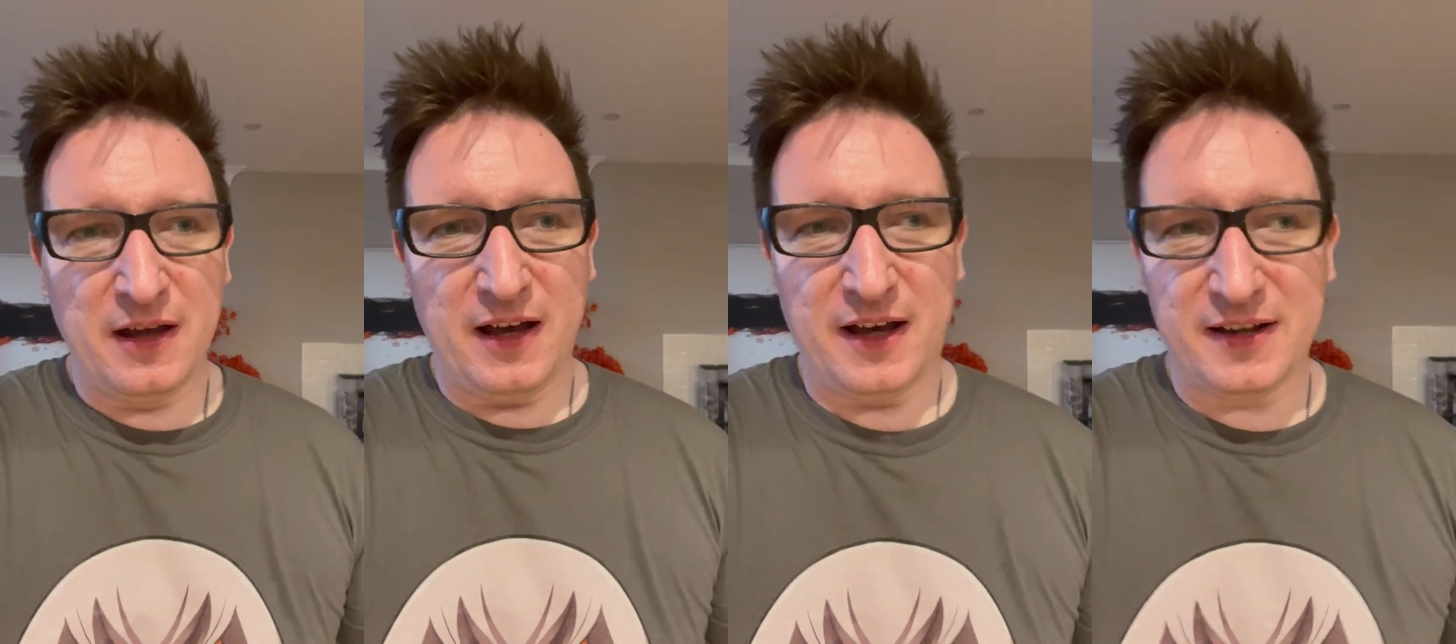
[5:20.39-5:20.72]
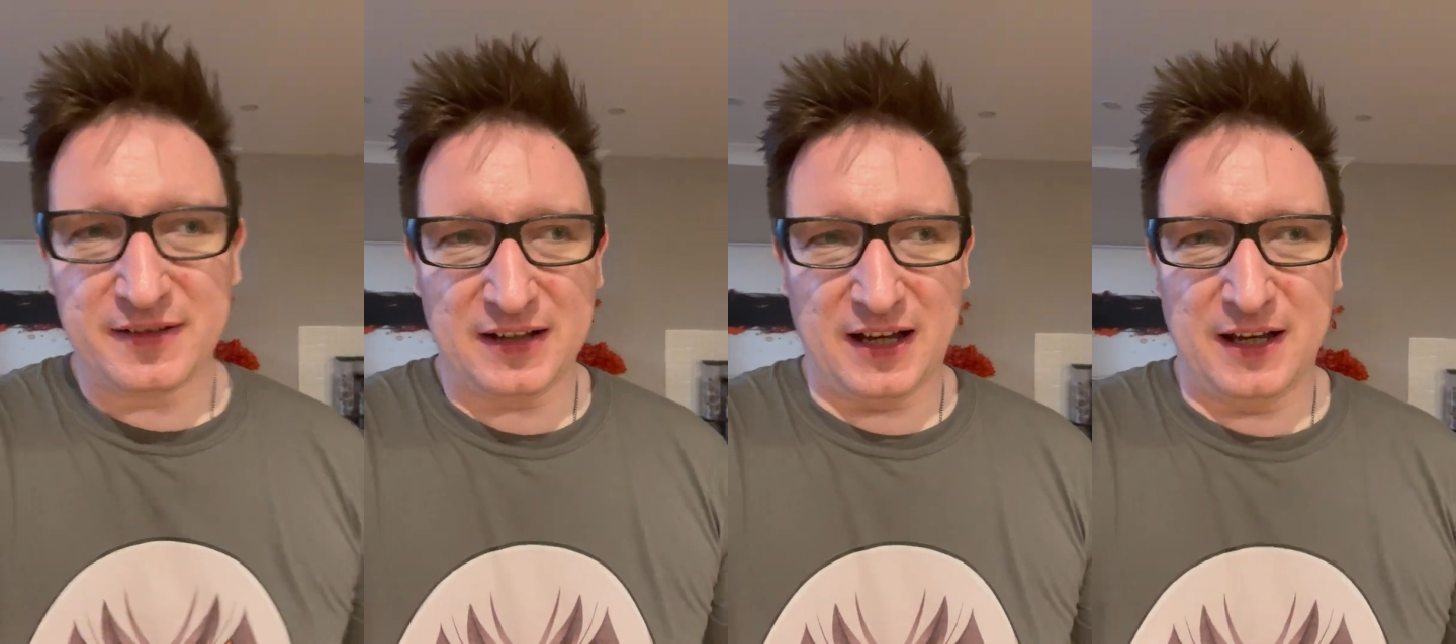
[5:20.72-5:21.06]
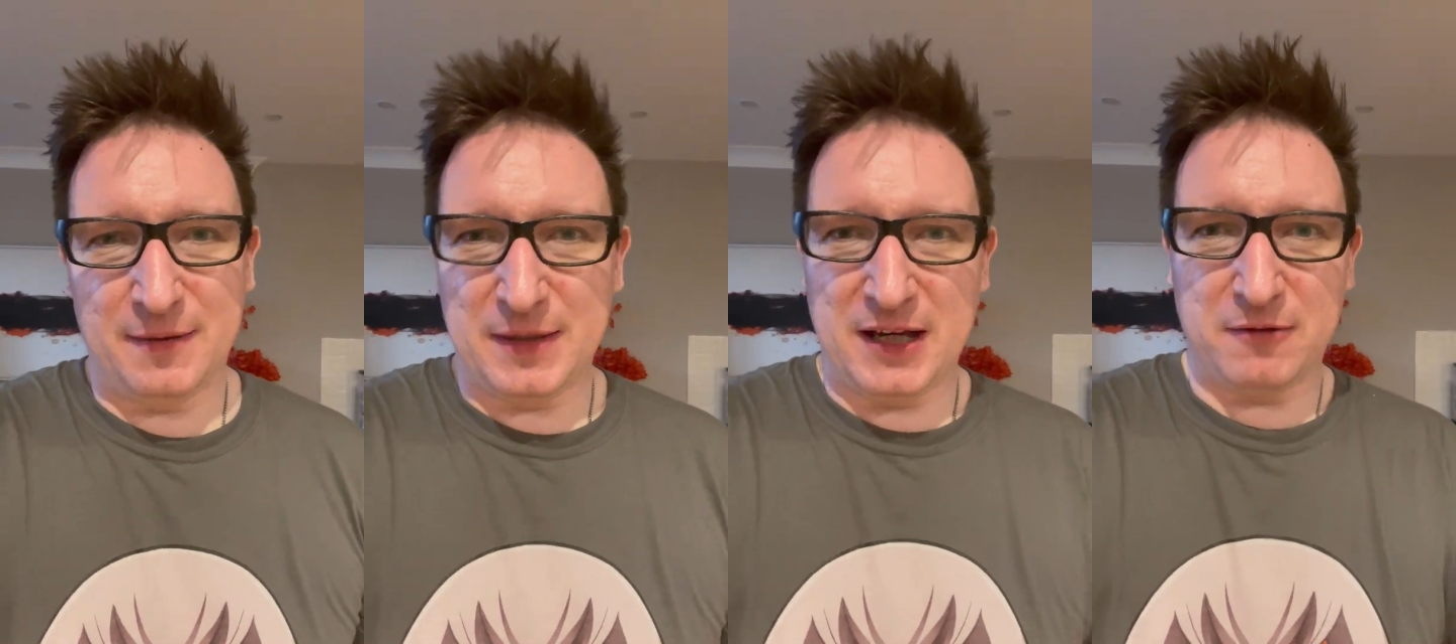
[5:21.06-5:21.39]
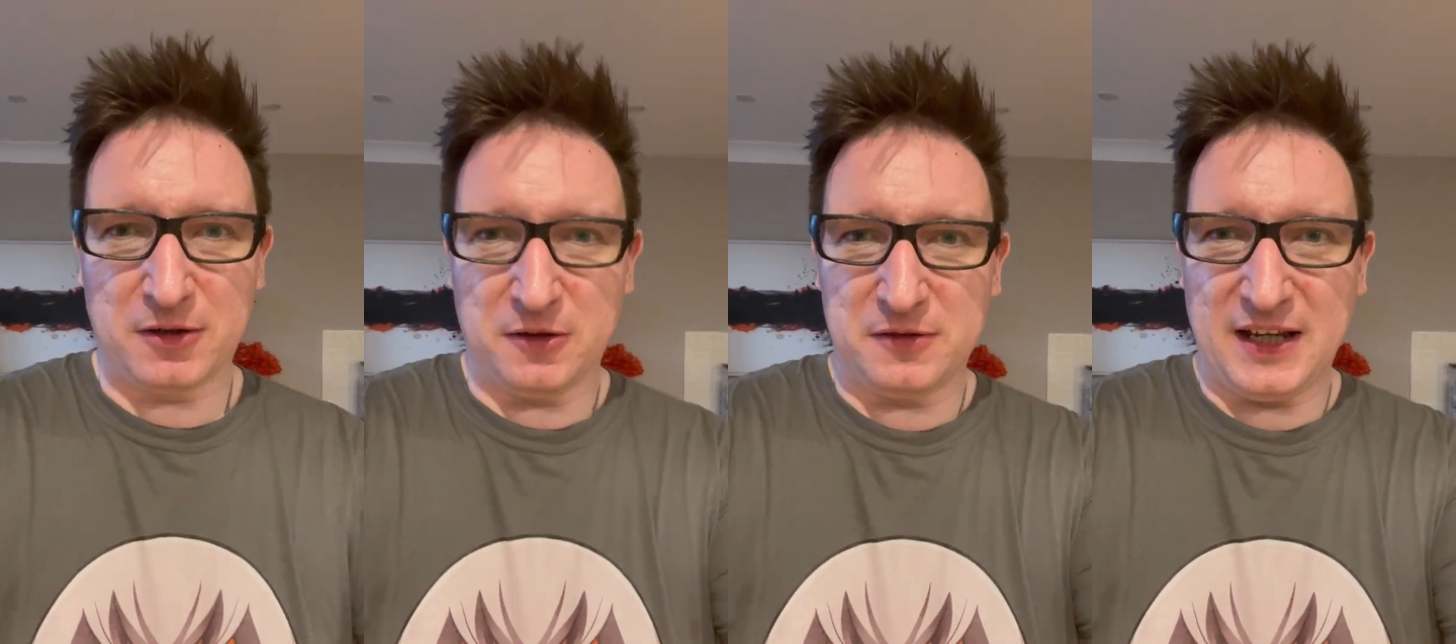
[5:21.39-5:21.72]
and I'm now
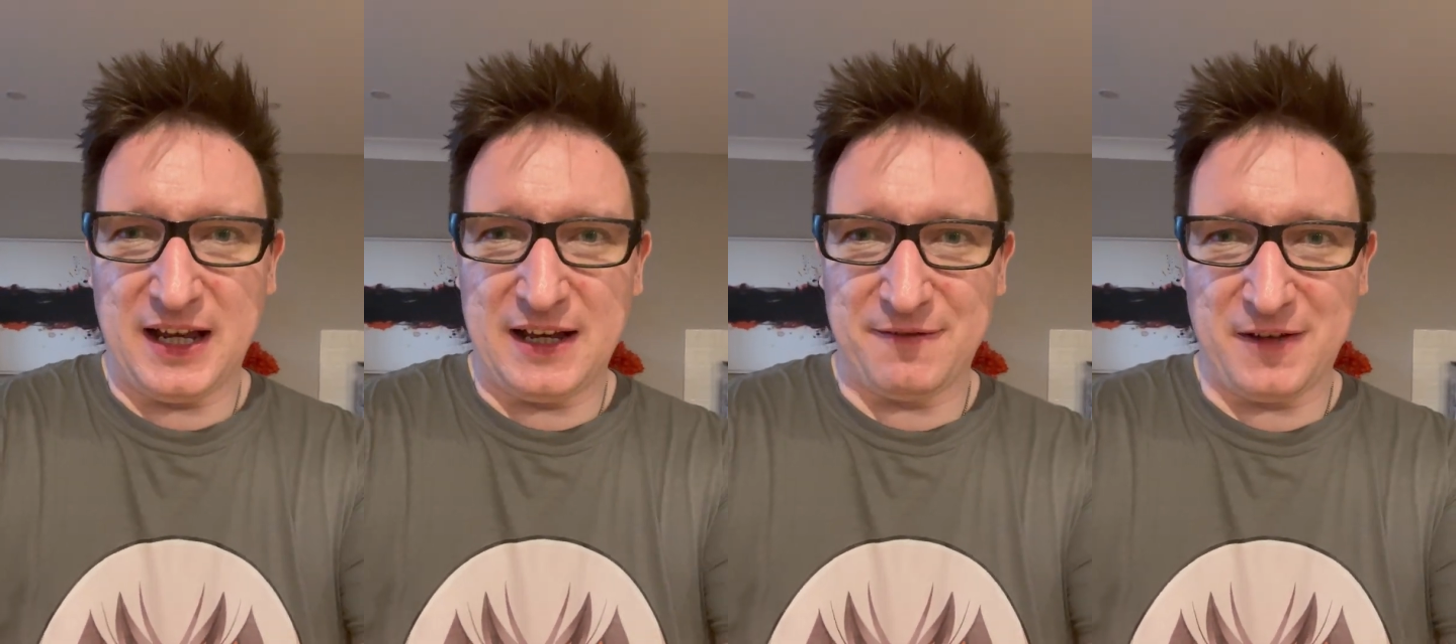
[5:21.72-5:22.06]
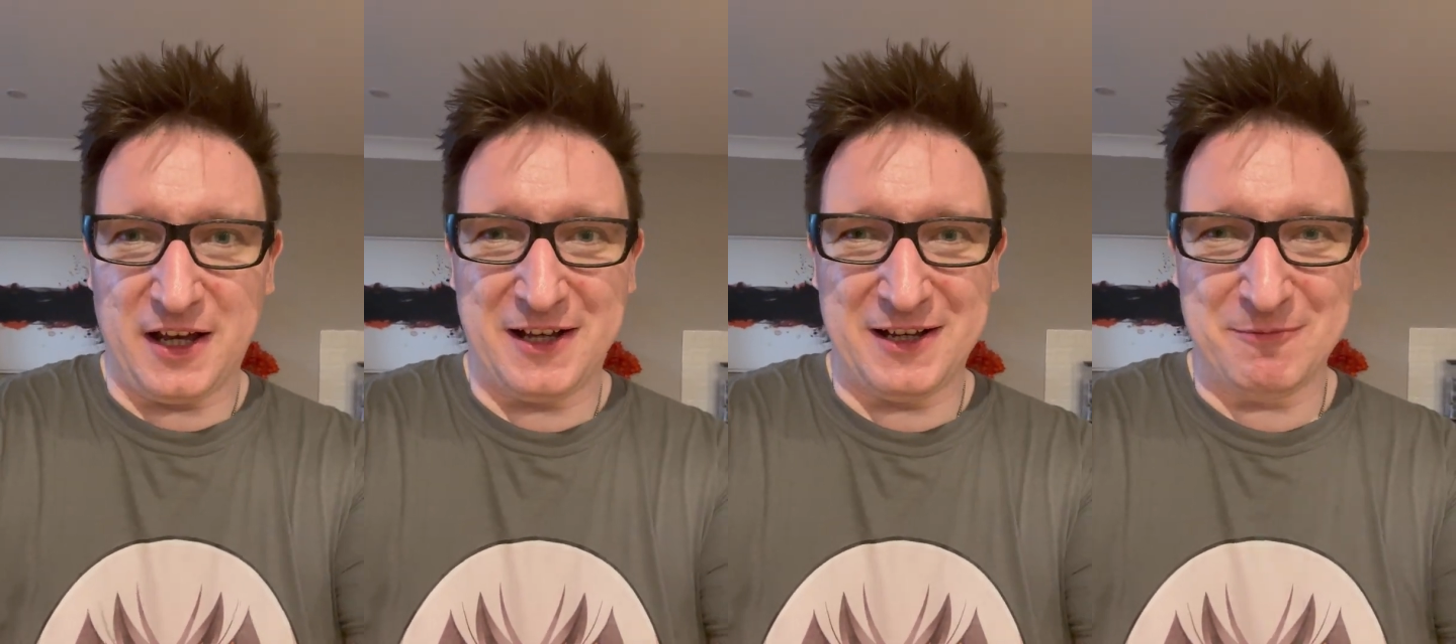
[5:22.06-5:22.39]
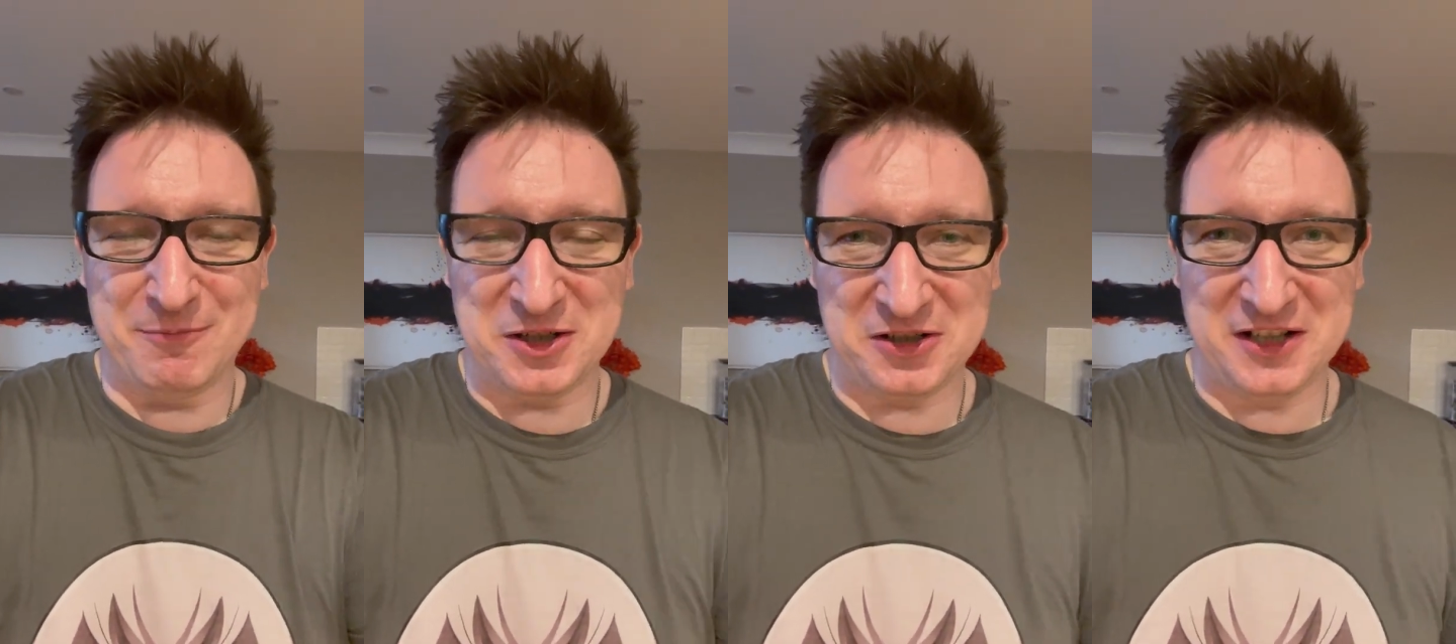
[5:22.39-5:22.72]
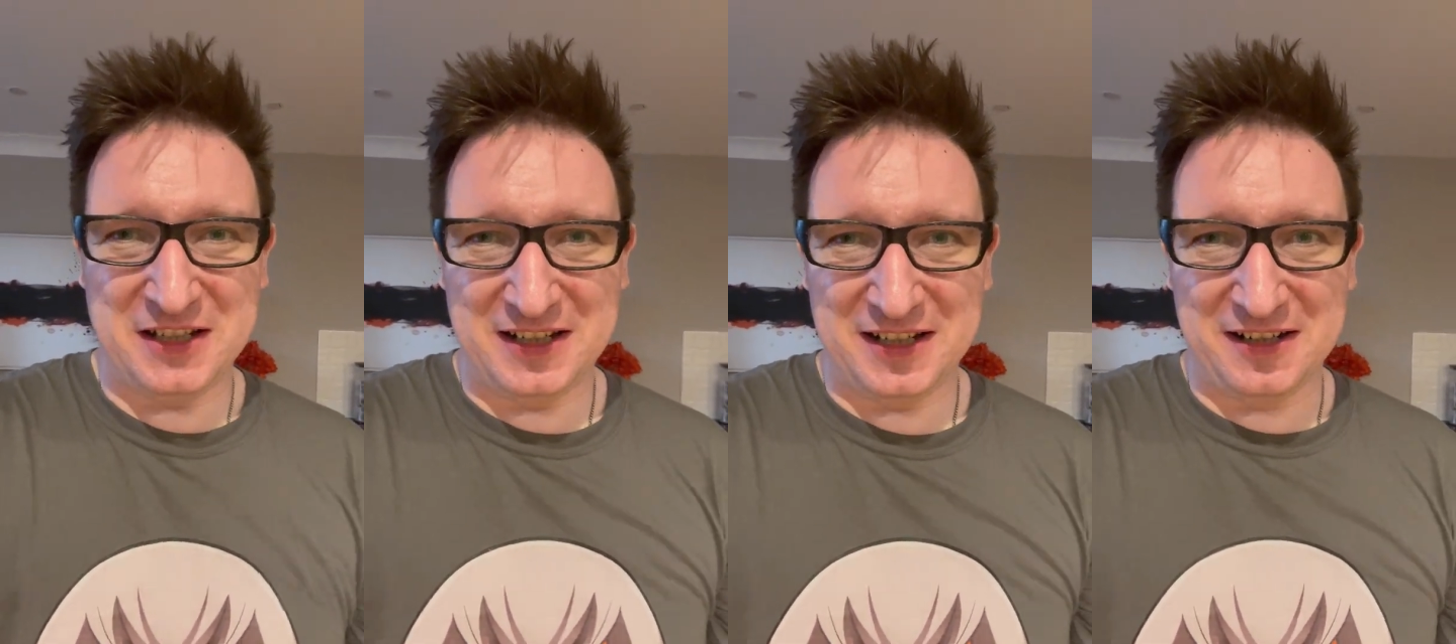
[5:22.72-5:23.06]
going to have a much
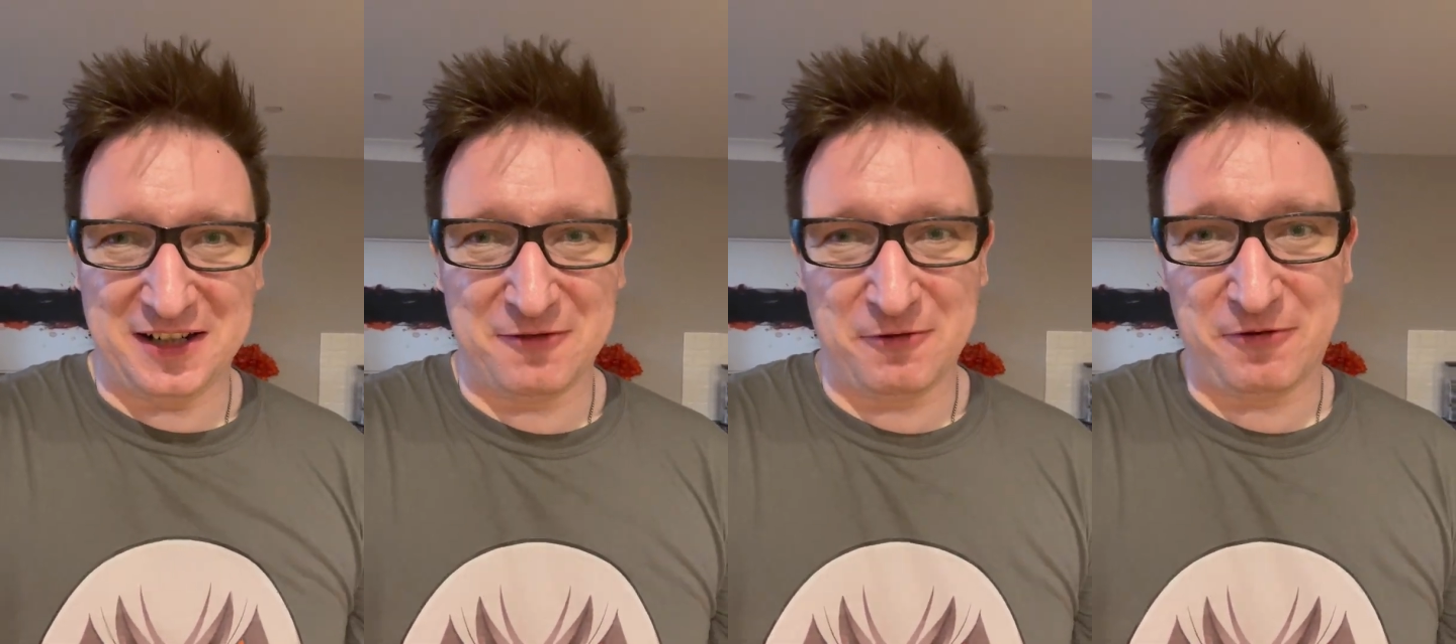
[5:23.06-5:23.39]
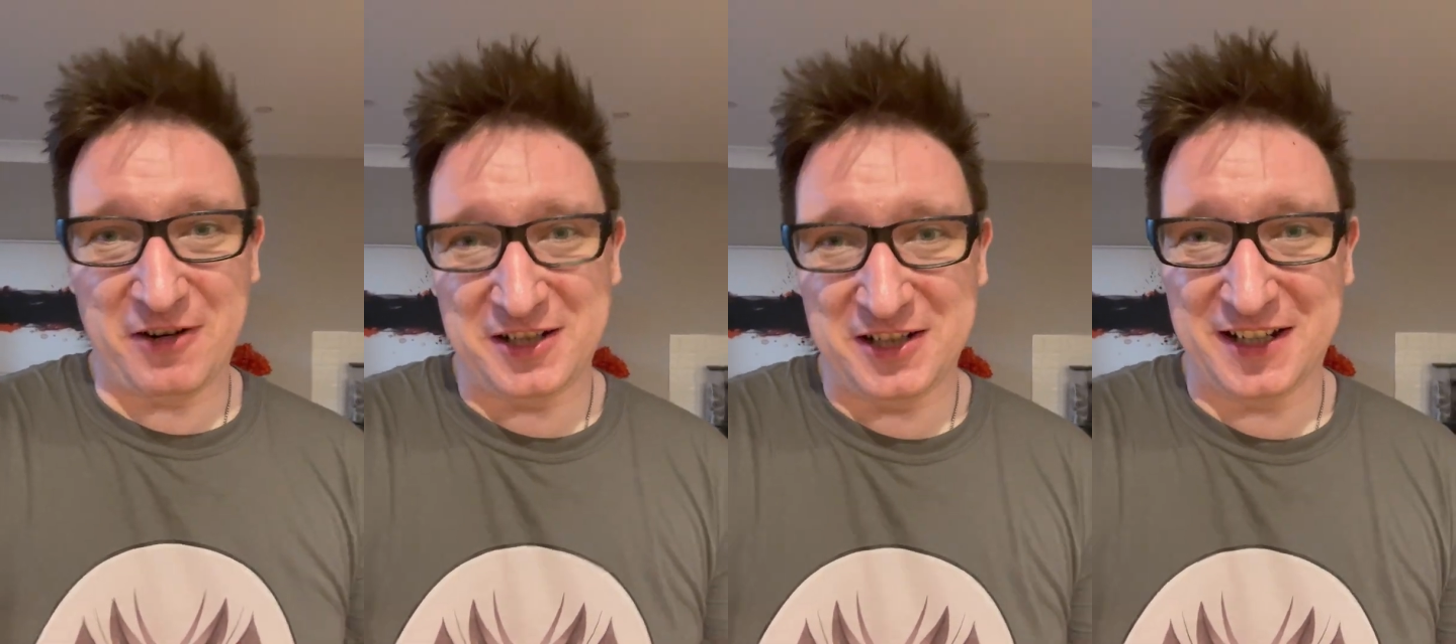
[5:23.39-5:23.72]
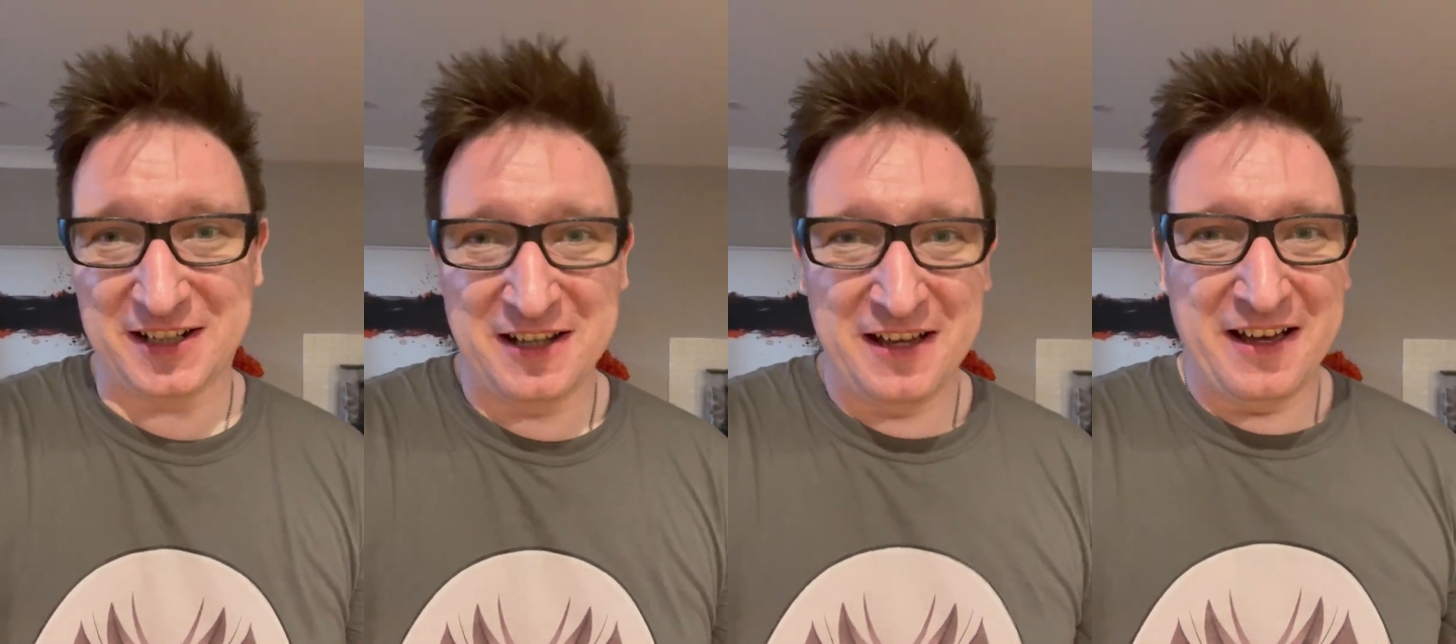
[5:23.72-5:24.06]
needed and refreshing